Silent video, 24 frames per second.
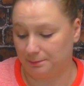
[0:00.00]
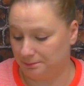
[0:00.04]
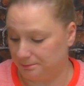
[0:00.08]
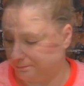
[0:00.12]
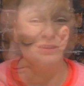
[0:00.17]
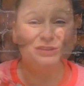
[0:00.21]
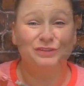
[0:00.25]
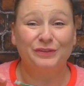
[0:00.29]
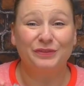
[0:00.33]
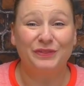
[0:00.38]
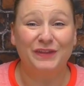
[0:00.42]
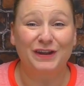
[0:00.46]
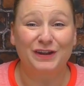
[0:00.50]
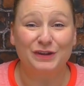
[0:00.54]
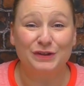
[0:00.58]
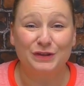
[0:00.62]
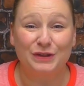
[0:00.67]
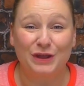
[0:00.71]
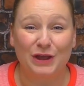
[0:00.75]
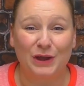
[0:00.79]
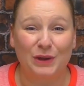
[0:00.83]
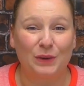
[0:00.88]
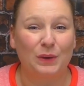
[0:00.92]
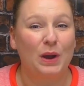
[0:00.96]
So there you
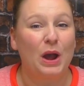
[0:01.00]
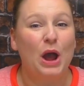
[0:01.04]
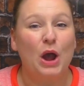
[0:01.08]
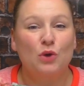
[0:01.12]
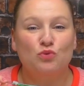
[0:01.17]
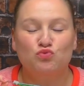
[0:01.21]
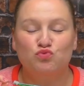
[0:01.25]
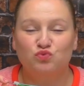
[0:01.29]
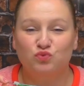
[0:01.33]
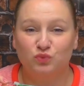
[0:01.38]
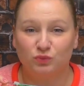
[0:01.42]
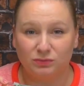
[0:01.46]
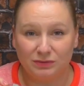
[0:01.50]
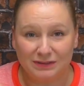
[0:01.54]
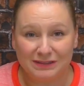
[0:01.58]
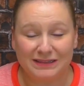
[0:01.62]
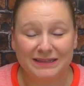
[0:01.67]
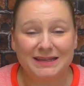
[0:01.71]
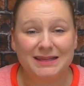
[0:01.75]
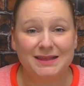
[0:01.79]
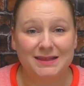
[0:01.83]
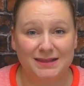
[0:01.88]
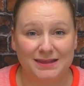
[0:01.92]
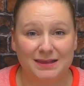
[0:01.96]
go.
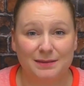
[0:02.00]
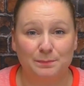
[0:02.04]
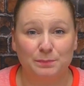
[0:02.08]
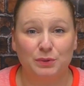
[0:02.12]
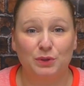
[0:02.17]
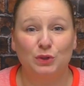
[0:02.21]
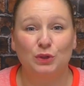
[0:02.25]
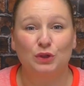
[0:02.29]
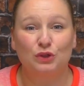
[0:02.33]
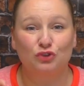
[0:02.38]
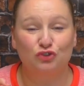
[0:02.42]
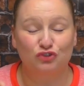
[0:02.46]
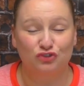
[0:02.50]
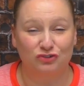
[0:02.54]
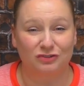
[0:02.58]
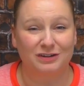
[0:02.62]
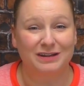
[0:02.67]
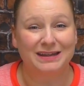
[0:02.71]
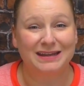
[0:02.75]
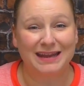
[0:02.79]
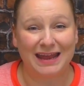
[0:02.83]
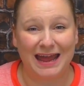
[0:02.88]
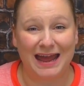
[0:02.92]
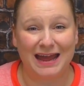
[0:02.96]
Really simple
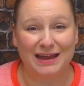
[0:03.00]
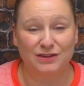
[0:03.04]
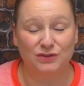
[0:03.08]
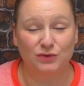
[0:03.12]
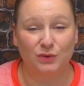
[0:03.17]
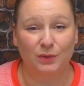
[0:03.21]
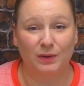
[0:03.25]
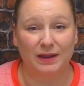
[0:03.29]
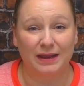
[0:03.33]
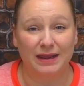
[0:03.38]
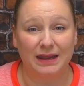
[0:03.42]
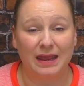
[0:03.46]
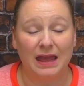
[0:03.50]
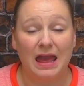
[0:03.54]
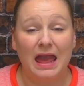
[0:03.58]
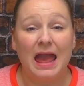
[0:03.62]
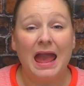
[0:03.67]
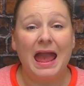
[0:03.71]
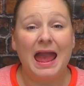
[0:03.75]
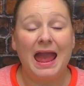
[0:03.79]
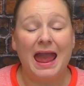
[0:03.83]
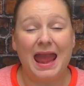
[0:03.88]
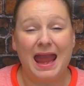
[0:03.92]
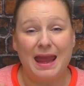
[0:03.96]
string cat toy.
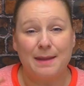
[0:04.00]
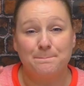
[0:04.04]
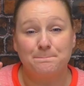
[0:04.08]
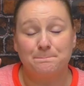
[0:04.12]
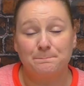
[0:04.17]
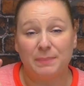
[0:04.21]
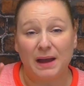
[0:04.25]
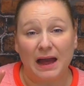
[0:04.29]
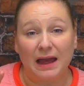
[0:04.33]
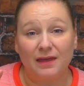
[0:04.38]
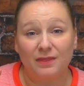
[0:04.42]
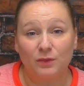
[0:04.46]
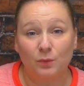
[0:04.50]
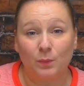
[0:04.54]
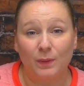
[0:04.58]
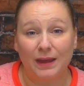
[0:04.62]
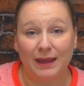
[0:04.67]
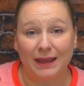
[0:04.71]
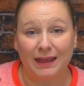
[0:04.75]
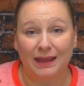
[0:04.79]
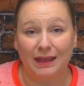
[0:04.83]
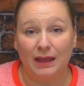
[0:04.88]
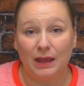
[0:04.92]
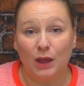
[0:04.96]
And by the
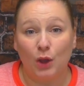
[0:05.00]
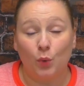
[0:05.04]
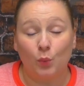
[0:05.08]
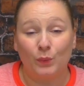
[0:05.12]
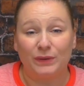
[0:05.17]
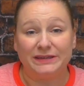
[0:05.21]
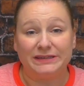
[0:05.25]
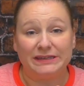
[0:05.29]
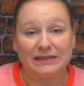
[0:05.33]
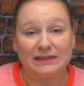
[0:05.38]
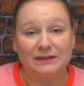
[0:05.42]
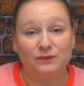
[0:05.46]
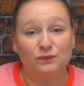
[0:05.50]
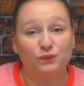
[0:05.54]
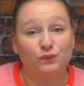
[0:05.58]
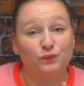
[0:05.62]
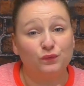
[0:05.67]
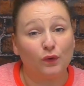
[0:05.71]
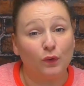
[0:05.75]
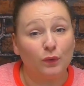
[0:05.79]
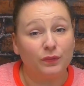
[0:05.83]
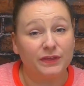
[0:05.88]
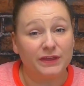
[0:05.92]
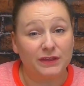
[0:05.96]
way, we didn't
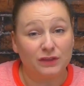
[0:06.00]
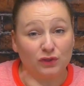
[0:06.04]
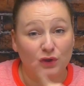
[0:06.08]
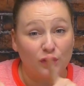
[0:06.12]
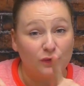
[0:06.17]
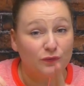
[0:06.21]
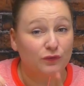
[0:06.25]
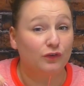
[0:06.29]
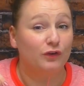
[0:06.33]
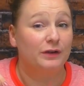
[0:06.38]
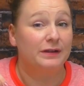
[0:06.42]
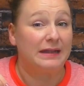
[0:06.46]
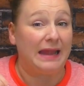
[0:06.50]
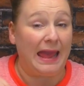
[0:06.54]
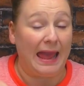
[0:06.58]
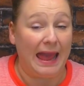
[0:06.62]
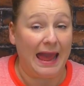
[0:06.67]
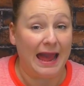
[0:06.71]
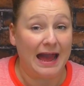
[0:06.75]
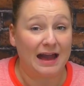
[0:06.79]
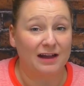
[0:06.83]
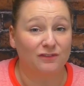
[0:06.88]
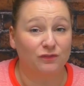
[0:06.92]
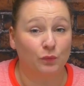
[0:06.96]
fold these over in
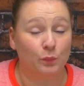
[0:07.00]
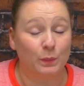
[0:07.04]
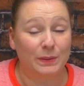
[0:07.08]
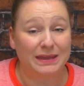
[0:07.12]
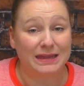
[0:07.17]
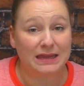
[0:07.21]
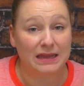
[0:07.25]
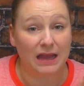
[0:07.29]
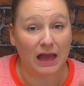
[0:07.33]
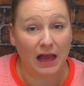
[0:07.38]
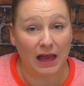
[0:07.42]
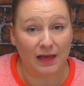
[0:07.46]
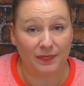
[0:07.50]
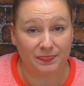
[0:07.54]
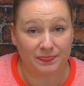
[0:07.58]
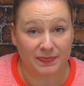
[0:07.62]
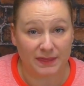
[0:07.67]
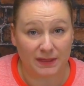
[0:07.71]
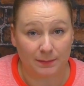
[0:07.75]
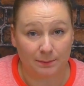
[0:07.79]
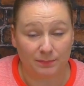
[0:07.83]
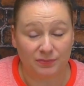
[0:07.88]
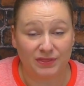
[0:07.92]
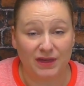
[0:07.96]
half. We cut
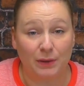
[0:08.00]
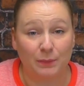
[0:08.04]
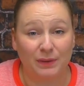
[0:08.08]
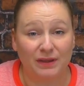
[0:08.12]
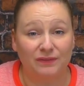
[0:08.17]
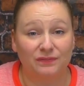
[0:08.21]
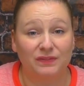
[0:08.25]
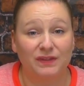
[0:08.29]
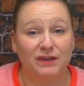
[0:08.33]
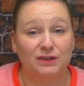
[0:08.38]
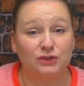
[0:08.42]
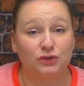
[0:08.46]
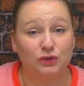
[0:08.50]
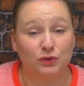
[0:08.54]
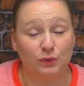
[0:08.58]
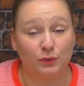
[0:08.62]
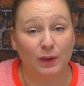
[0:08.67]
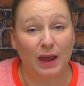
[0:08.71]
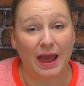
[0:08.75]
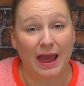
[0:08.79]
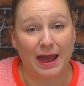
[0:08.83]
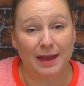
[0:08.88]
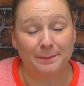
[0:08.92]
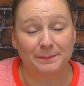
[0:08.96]
them. That way if they do
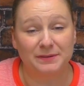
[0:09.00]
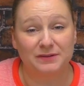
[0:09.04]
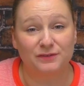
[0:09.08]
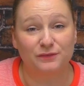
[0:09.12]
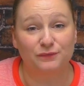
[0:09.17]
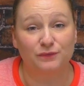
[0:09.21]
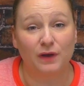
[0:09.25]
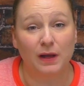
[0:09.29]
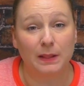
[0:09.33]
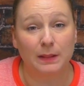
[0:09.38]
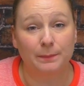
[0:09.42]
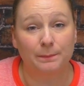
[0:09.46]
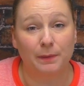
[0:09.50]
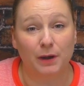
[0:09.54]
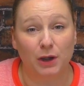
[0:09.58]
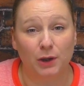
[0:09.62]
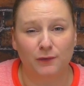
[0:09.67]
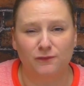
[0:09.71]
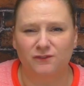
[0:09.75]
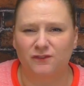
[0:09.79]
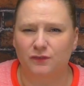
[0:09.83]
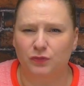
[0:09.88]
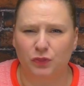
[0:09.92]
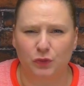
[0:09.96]
happen to fall
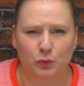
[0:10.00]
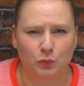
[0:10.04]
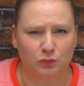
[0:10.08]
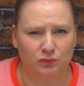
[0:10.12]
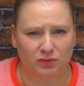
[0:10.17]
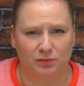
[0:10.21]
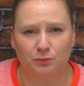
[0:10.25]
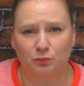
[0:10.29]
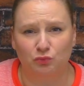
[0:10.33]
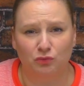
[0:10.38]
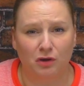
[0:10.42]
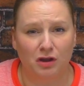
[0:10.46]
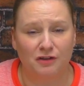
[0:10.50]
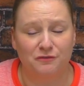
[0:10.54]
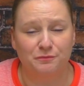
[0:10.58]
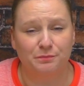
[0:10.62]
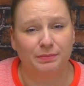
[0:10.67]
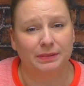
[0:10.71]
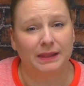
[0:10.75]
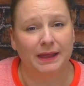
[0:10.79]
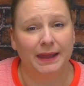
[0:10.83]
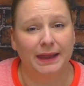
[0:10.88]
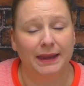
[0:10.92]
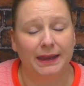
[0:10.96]
apart through some rough
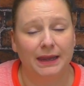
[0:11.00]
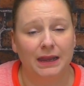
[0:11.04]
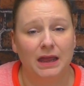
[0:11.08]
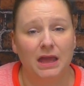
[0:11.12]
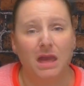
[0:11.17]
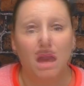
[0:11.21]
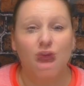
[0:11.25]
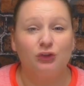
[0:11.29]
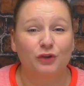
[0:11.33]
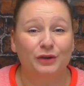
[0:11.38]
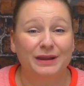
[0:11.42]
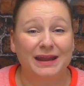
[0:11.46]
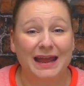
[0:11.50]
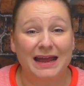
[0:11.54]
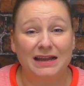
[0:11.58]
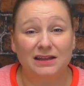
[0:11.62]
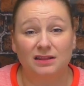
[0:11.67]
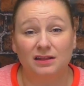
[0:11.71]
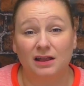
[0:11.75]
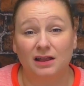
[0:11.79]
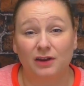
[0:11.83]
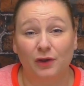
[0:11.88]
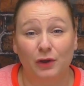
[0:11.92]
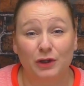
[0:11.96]
play, your cat's
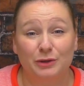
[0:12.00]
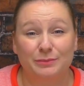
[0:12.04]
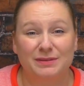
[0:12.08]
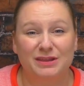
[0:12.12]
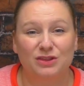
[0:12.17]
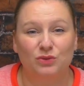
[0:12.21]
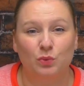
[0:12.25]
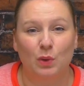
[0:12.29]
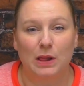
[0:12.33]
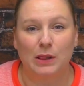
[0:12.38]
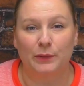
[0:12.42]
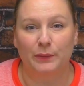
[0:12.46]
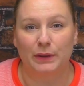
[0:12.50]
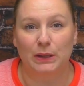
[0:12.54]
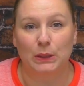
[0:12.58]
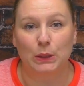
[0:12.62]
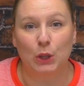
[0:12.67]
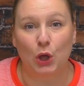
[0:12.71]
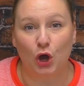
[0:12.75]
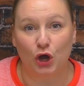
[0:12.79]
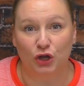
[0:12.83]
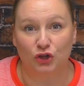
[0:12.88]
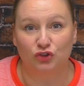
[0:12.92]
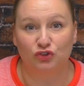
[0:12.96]
not going to be swallowing a
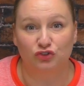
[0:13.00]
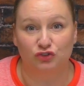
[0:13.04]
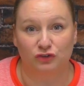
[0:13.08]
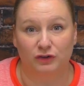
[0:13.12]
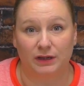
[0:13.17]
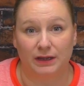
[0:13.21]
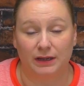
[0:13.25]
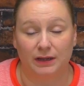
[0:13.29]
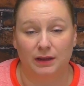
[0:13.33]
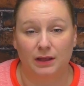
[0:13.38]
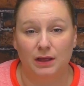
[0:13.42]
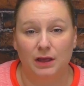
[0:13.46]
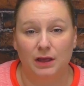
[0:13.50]
long string.